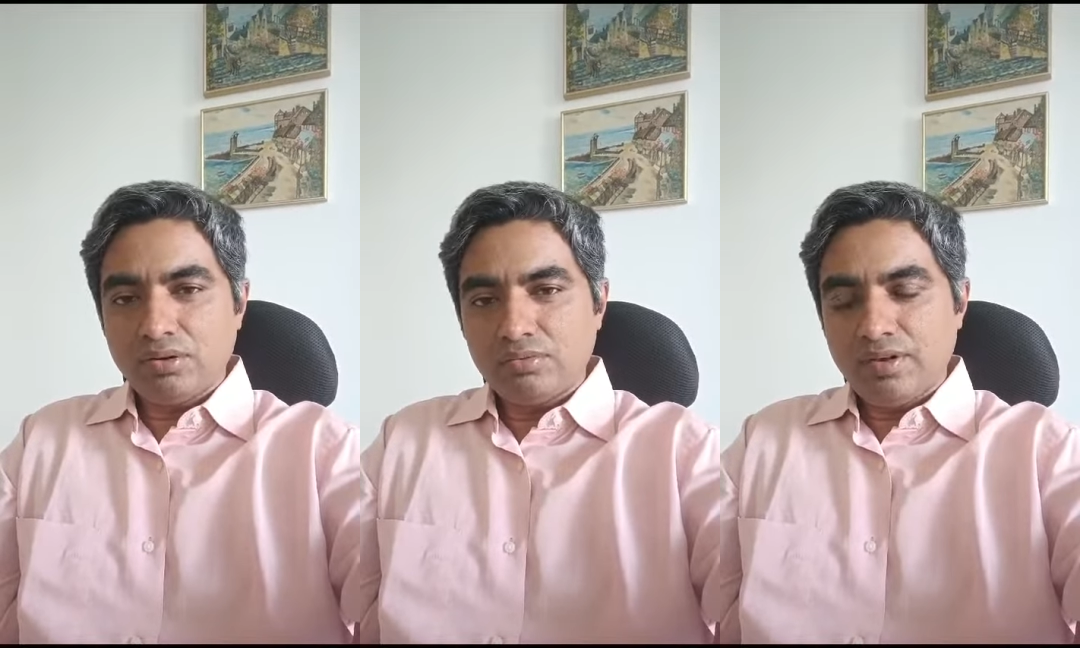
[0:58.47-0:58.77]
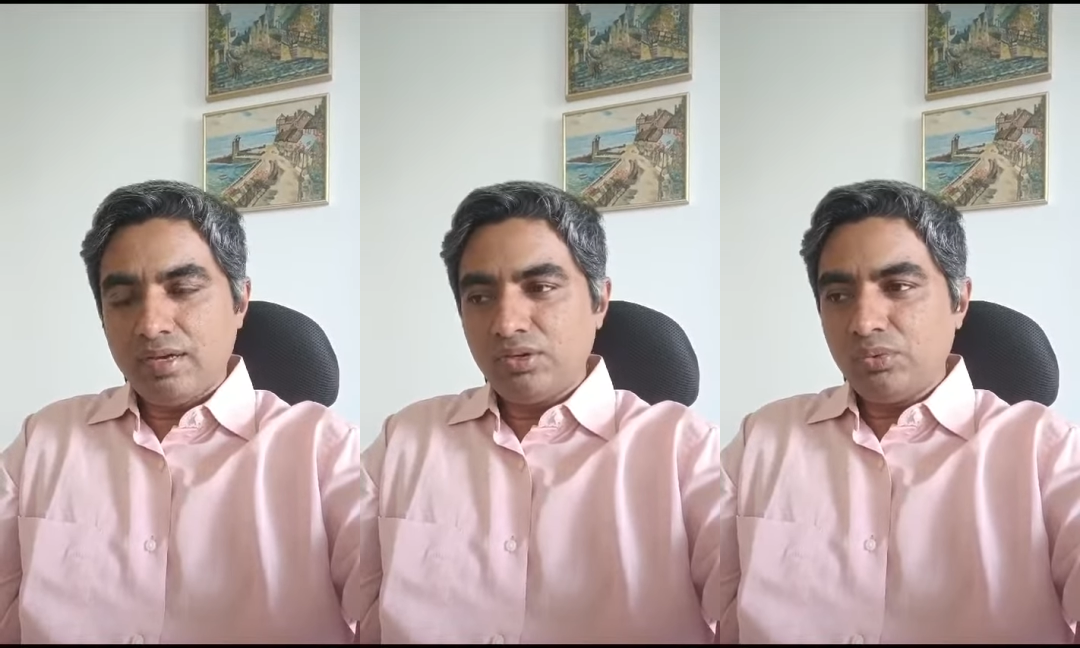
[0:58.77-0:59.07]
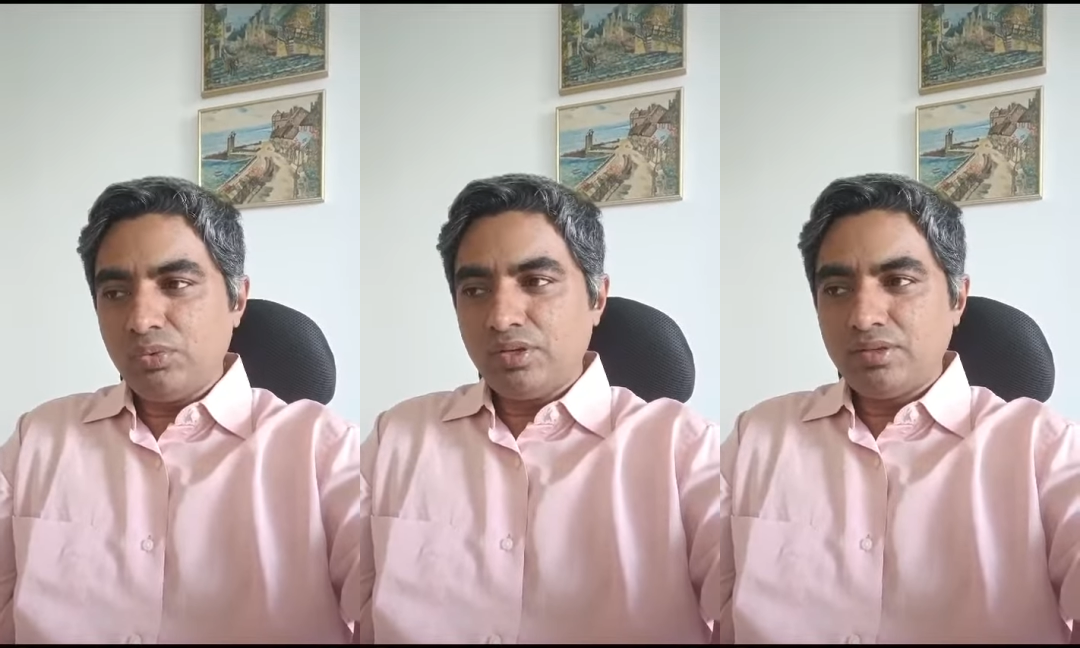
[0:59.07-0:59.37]
of
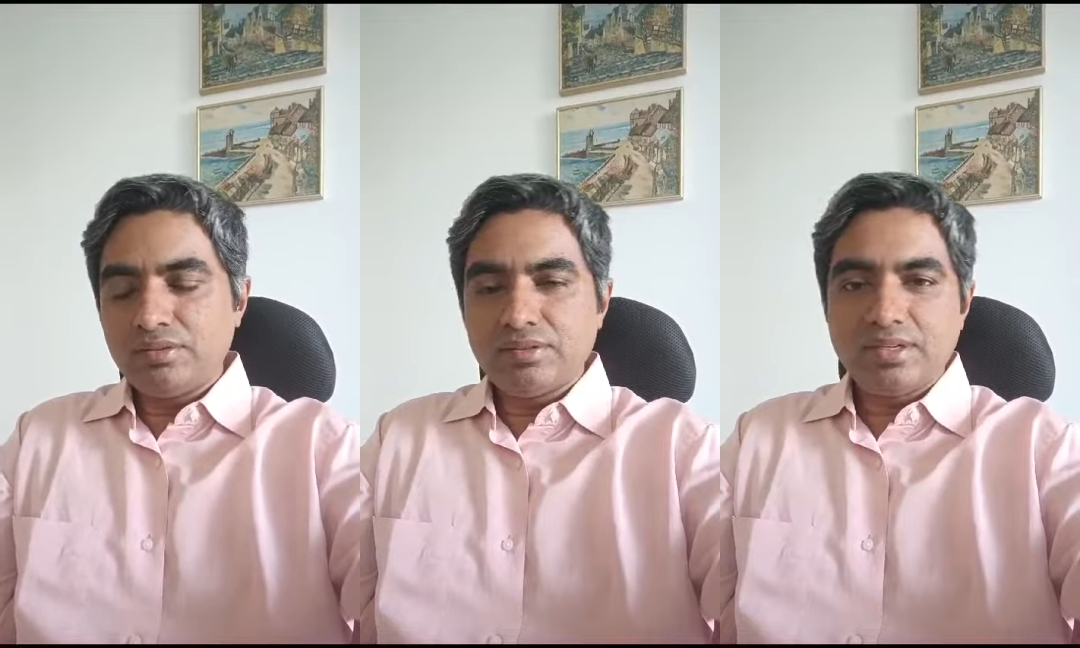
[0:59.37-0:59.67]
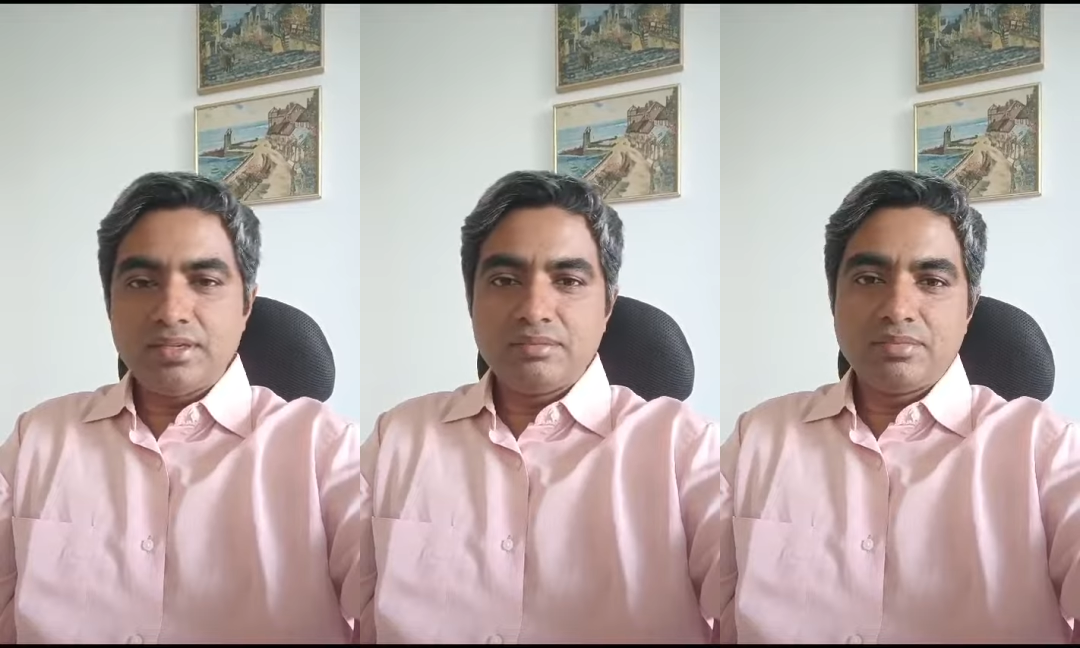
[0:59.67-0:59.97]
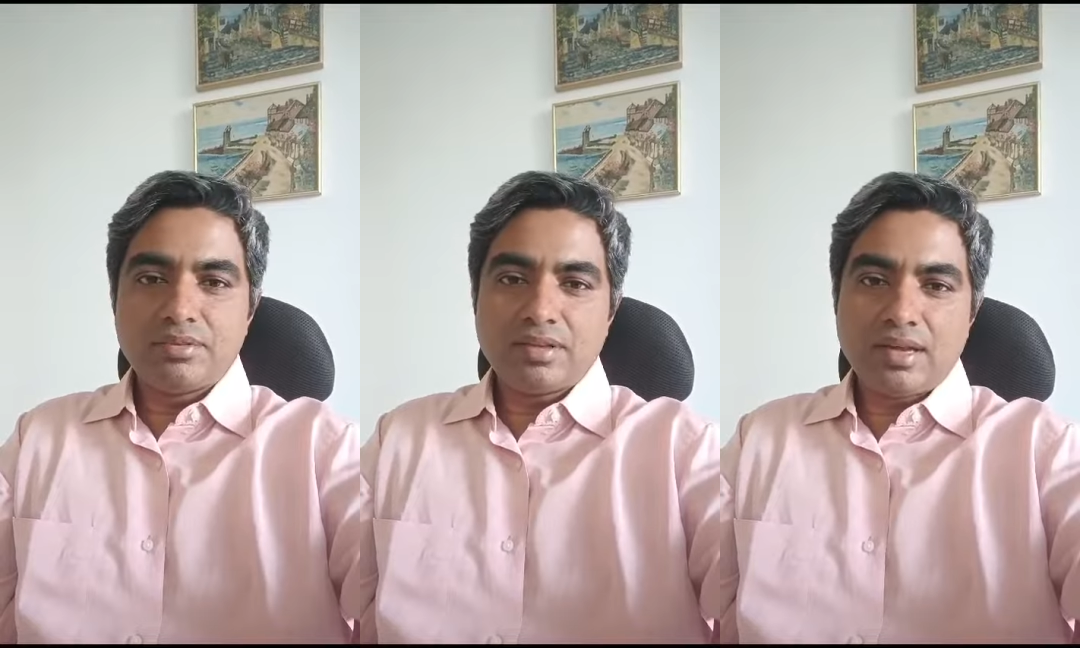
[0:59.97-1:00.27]
value in
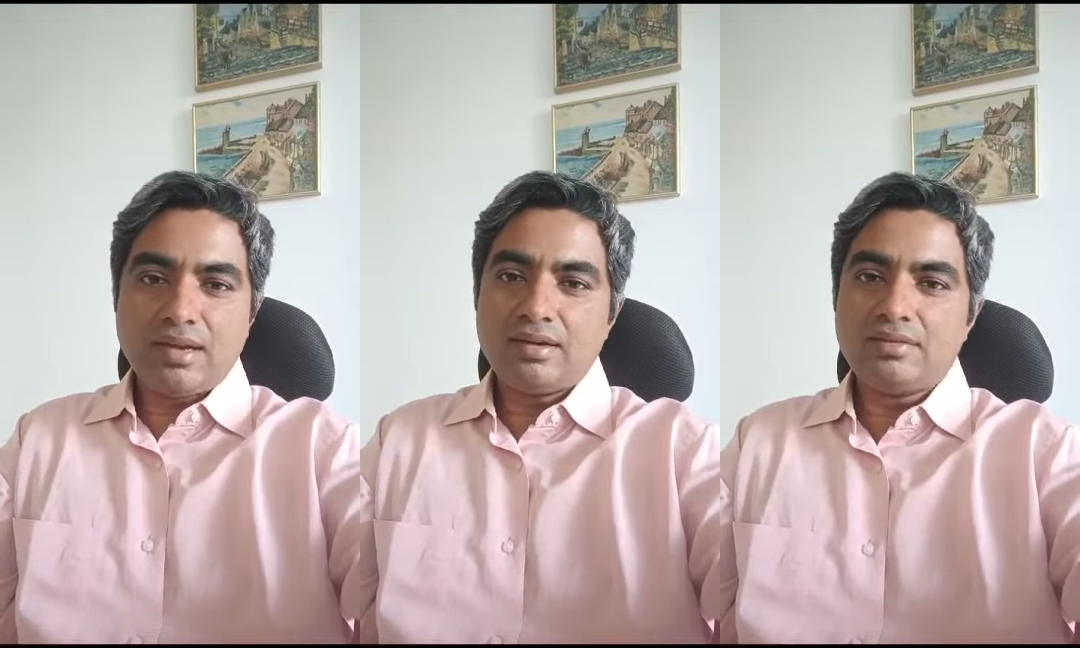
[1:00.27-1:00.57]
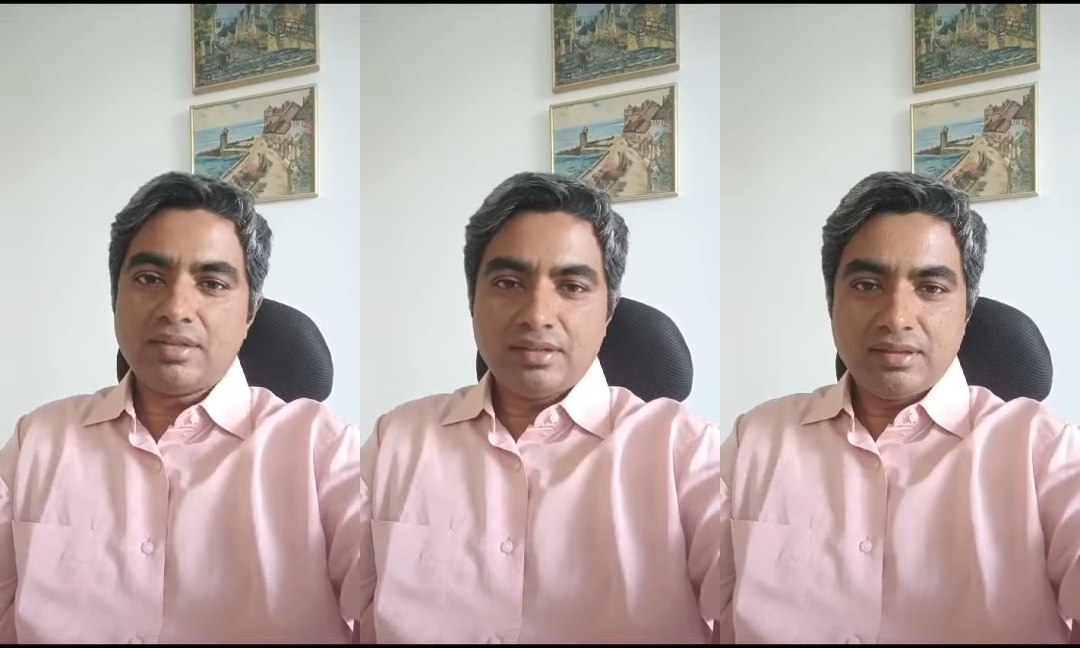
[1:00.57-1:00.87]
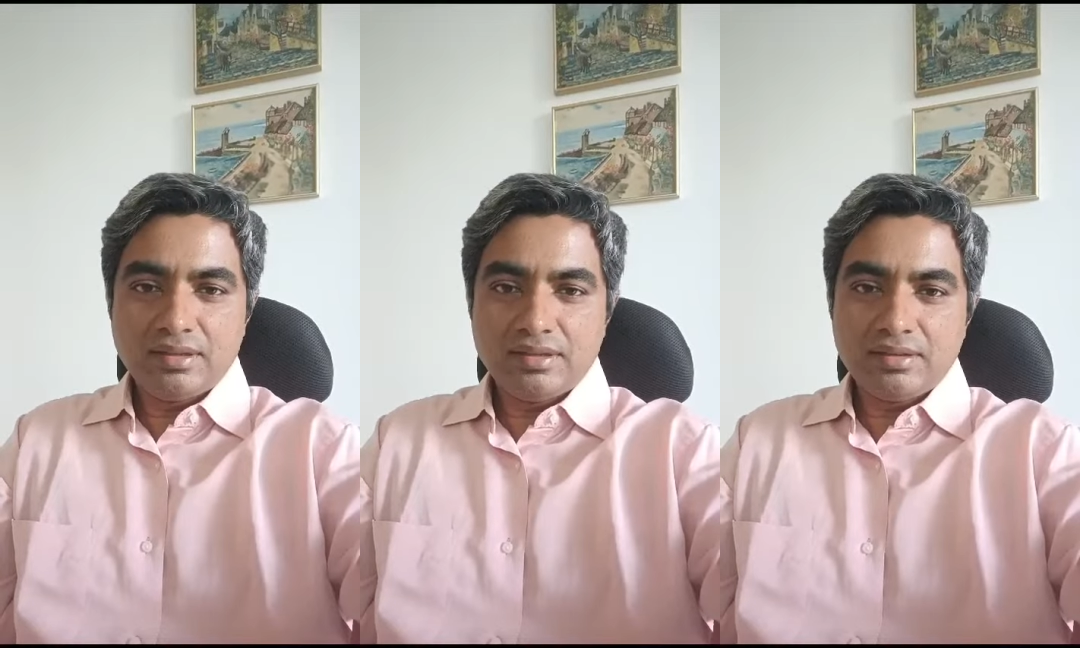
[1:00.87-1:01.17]
teams and
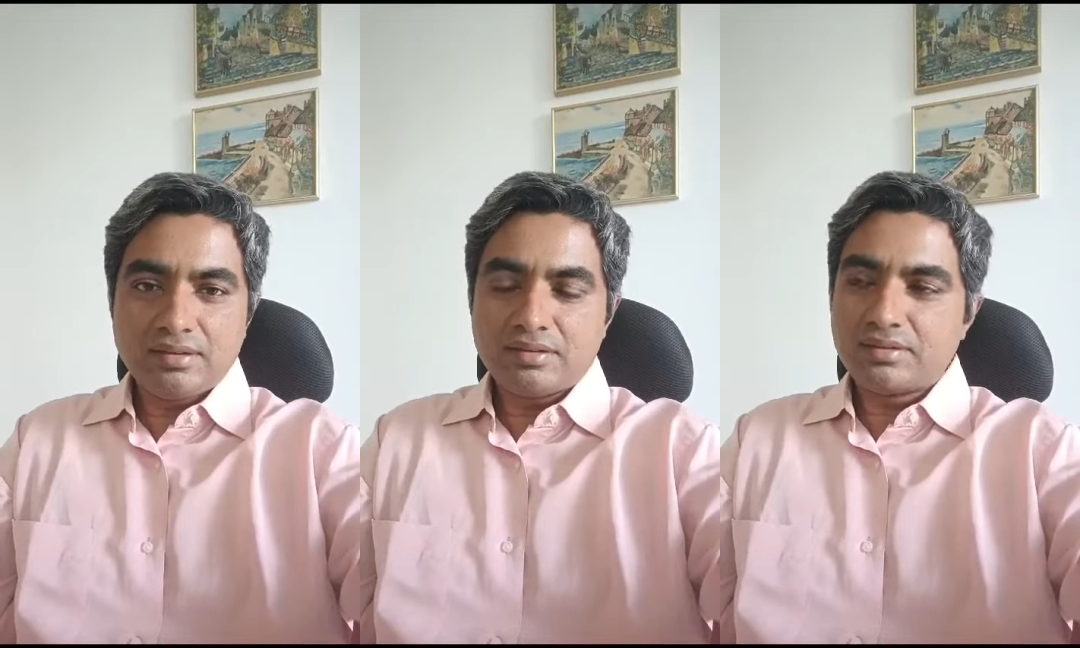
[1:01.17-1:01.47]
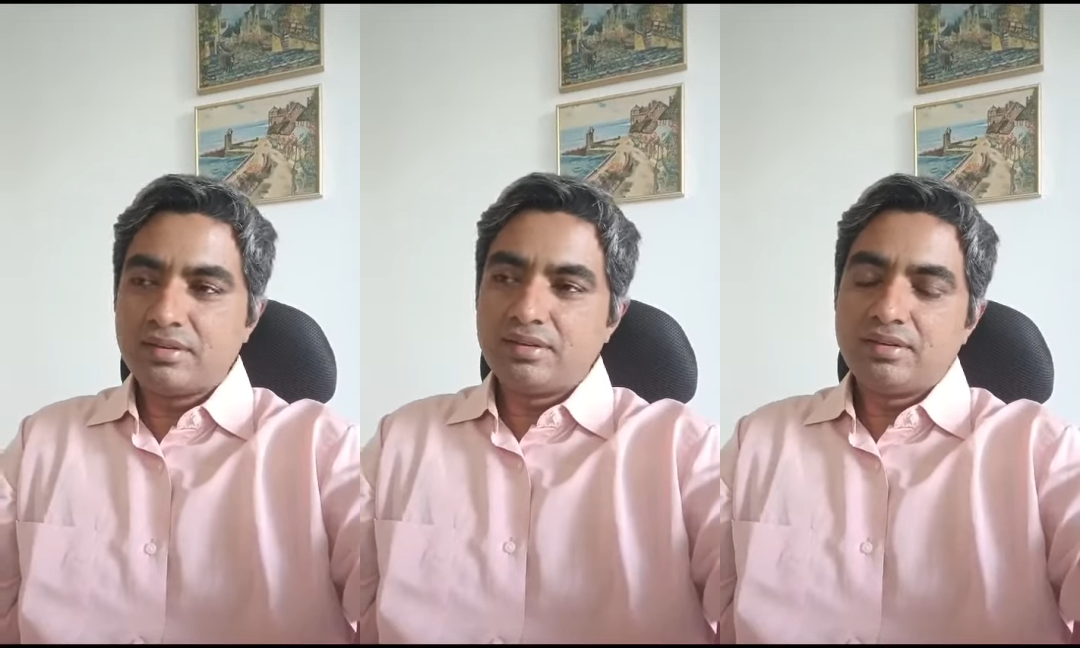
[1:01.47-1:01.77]
senior leaders